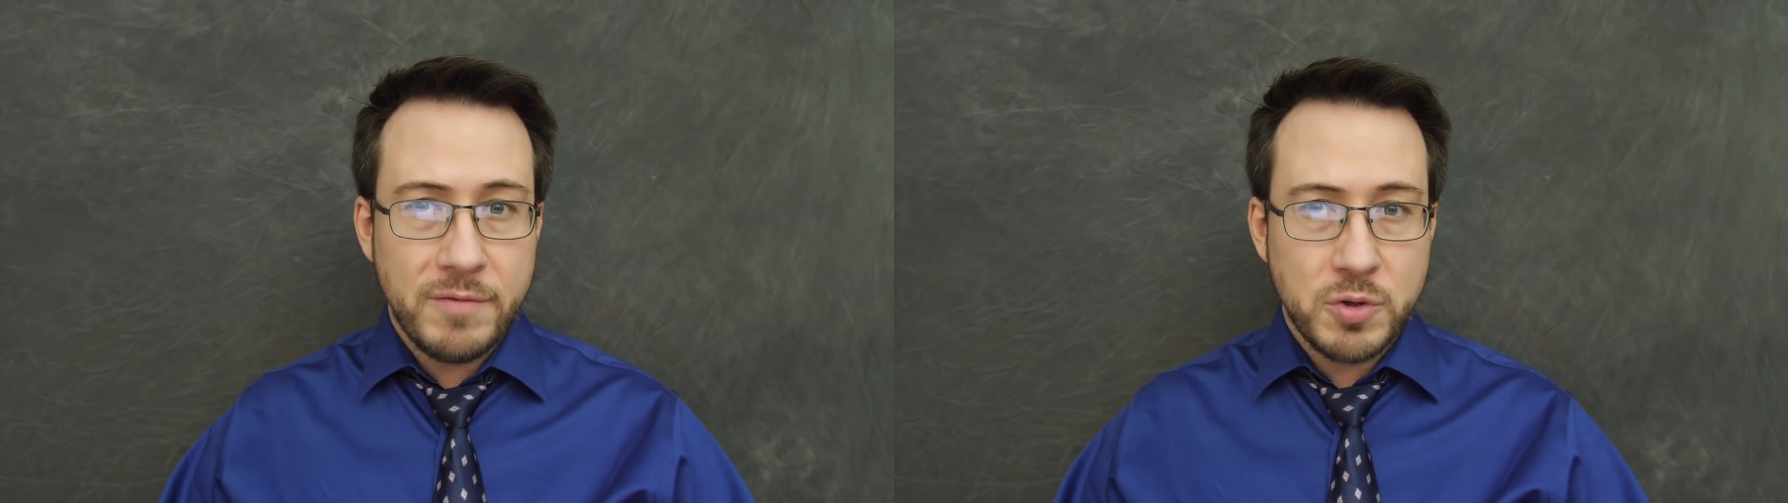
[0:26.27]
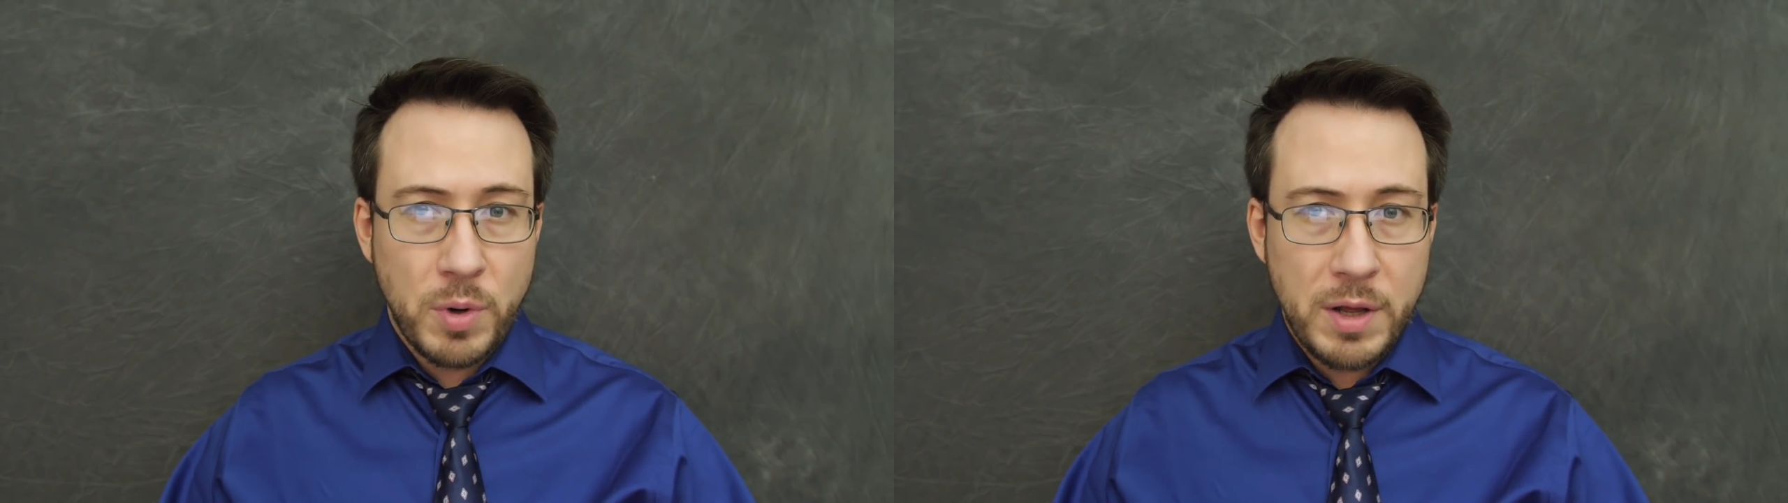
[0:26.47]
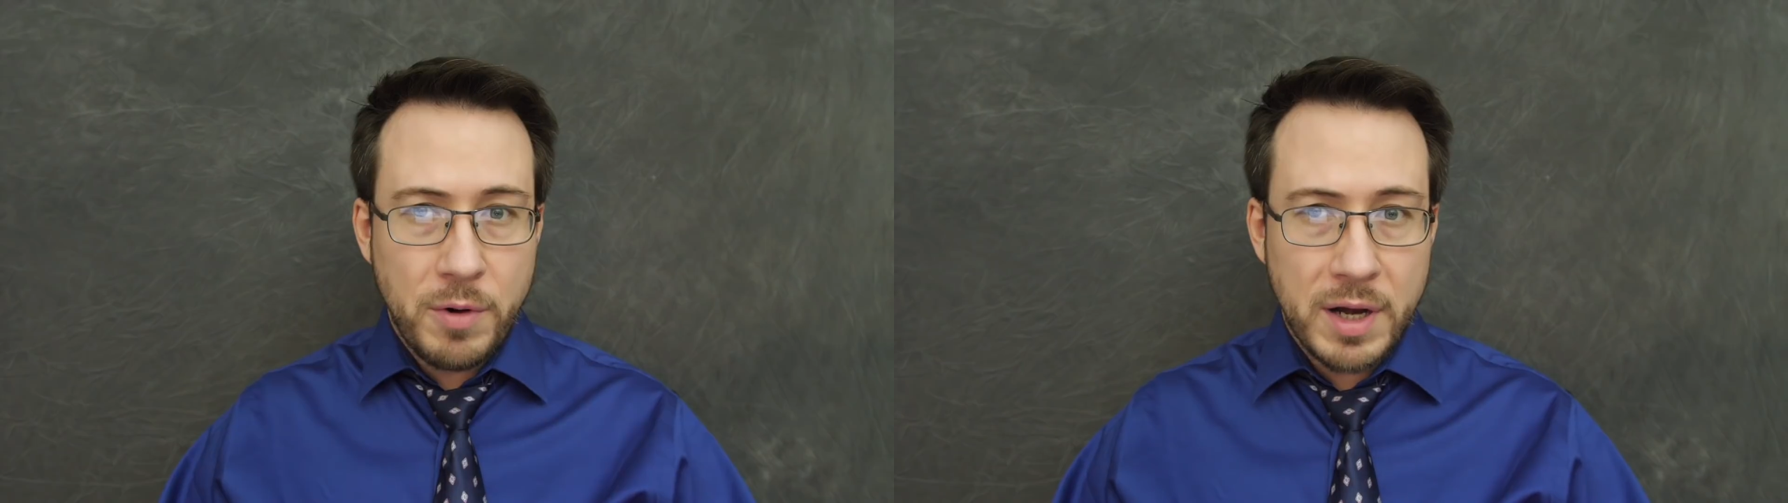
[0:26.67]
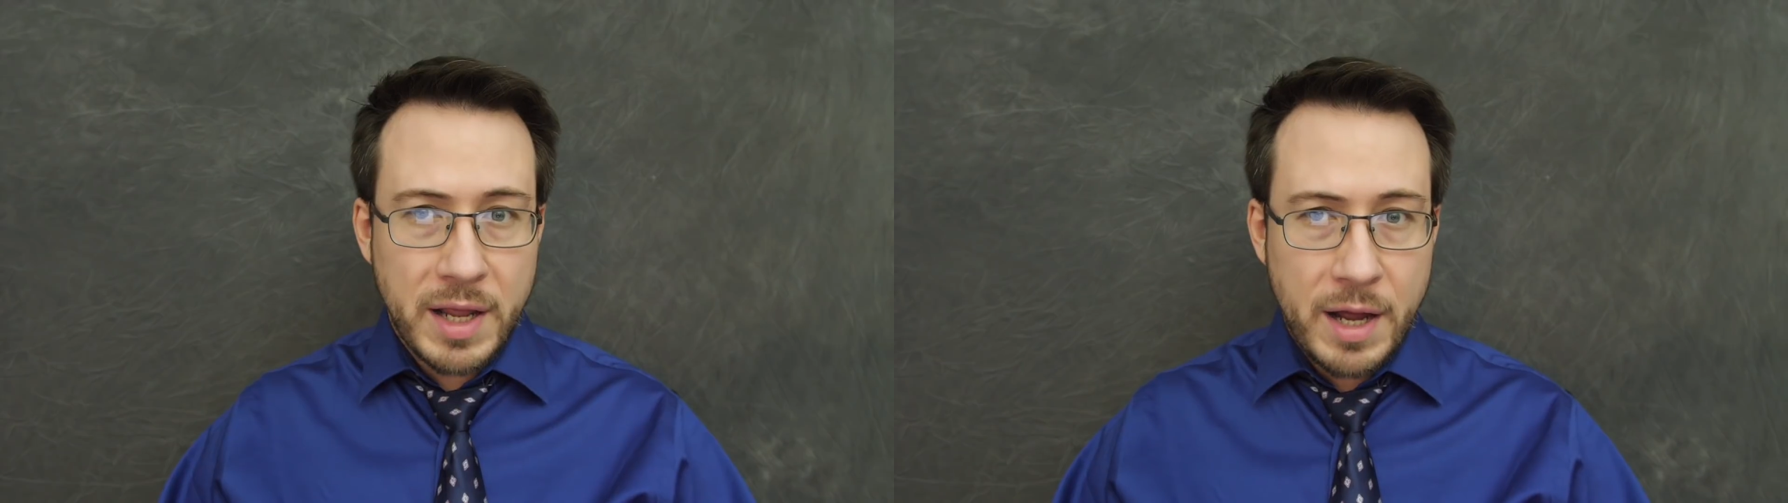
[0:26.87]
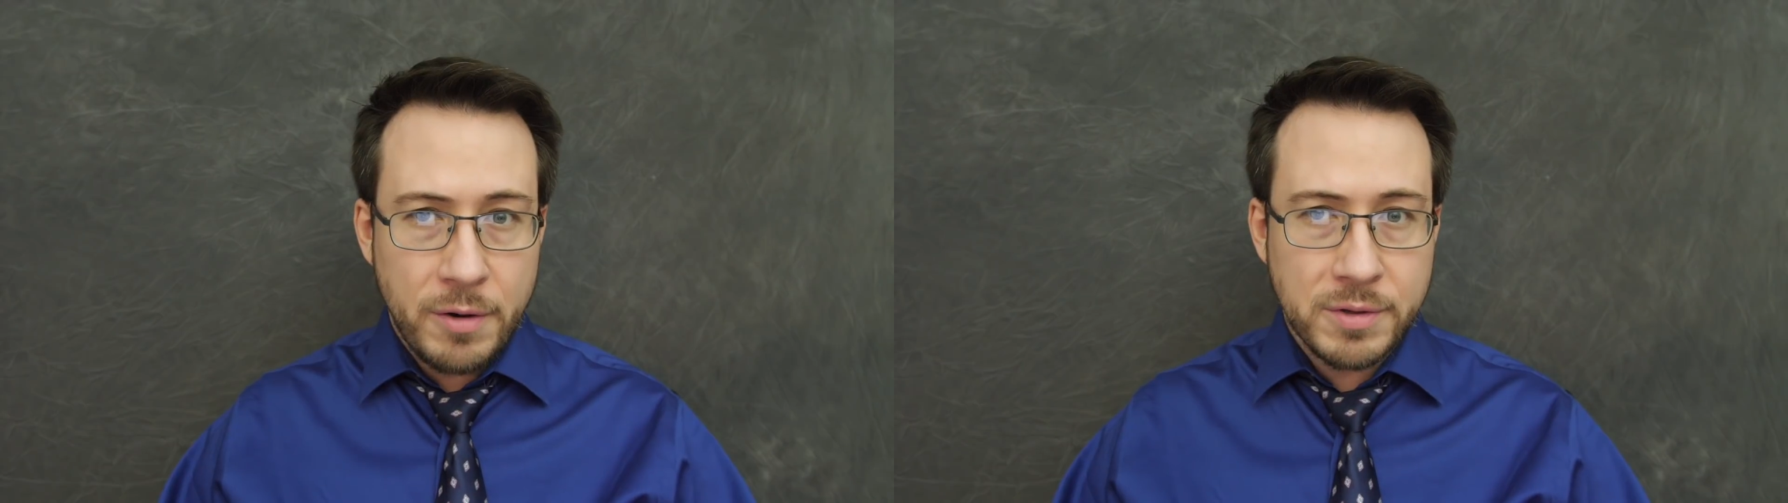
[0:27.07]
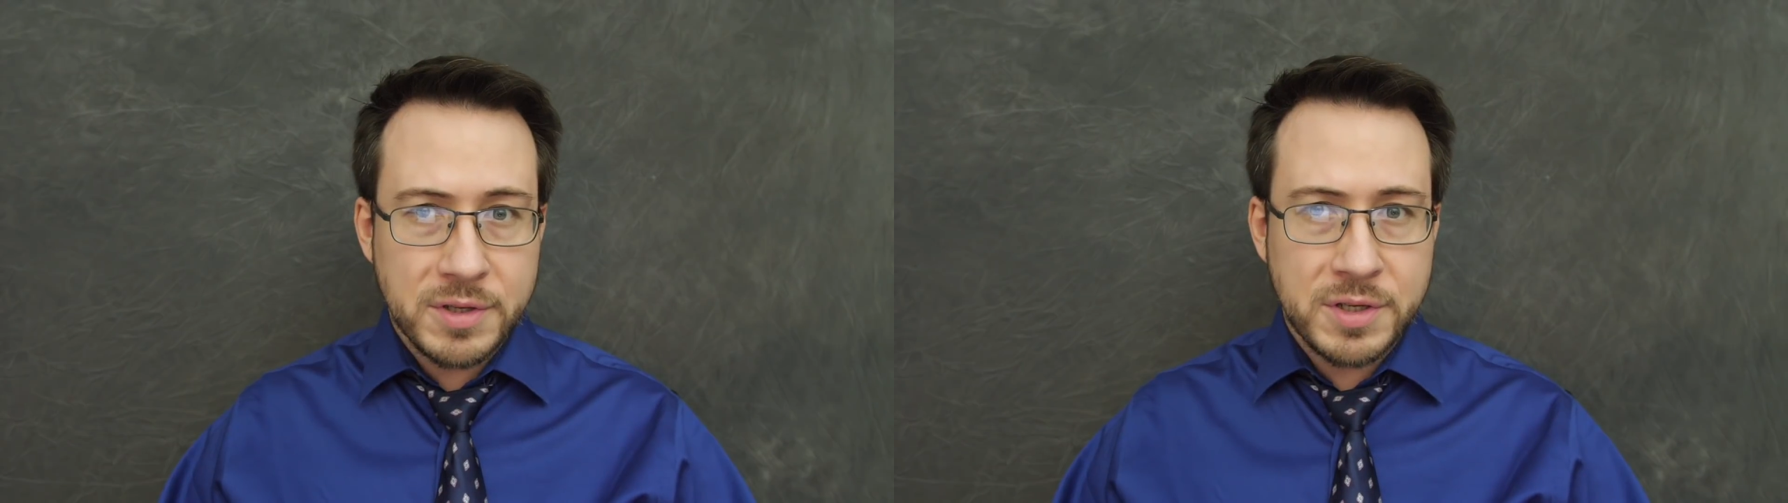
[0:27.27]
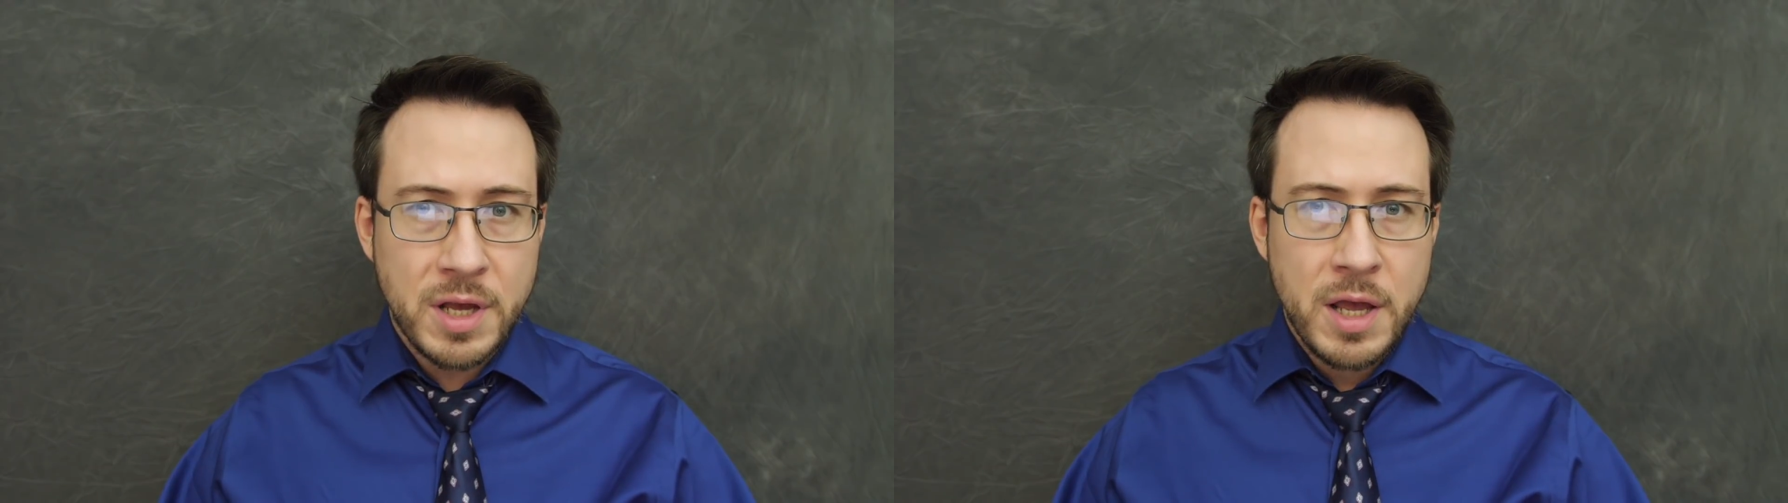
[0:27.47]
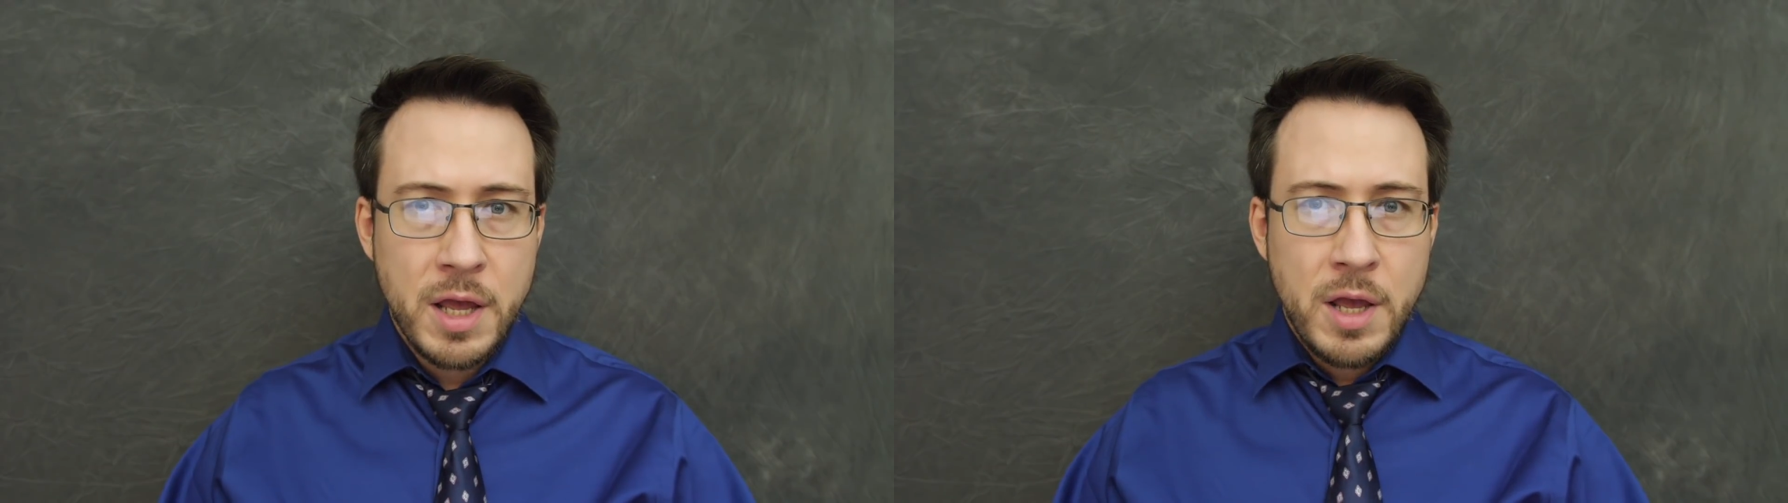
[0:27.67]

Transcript: of 21 counts